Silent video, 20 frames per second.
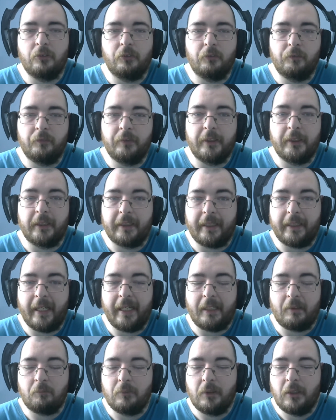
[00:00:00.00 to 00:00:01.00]
to via the
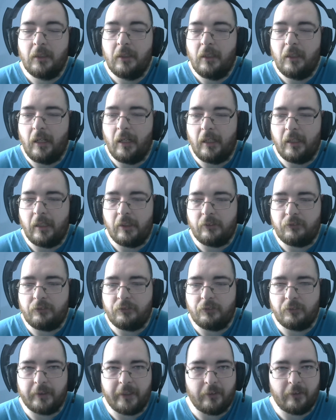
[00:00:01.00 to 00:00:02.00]
game
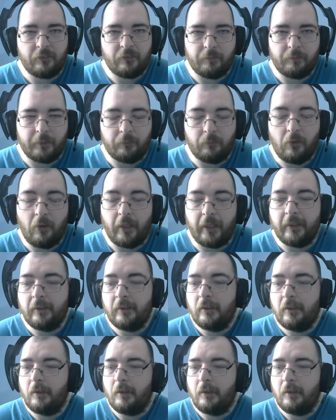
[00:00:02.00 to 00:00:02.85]
to get something right.